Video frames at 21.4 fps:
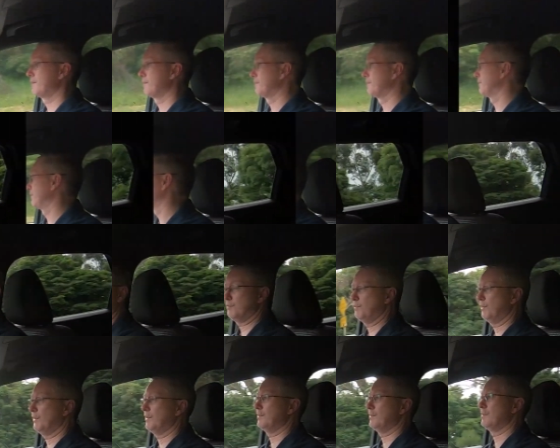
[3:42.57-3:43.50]
The
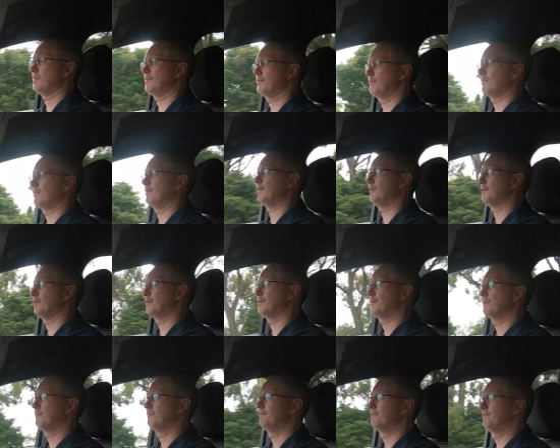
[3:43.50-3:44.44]
visibility is really
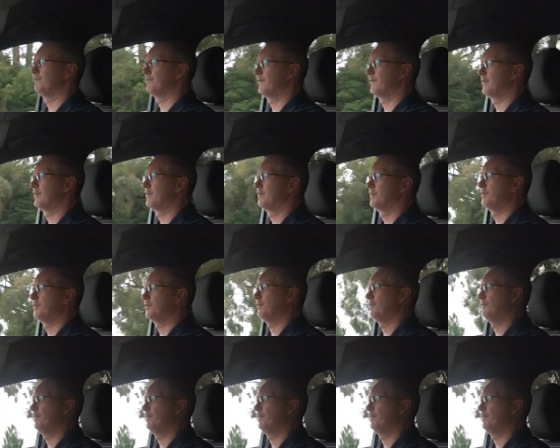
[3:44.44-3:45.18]
good. You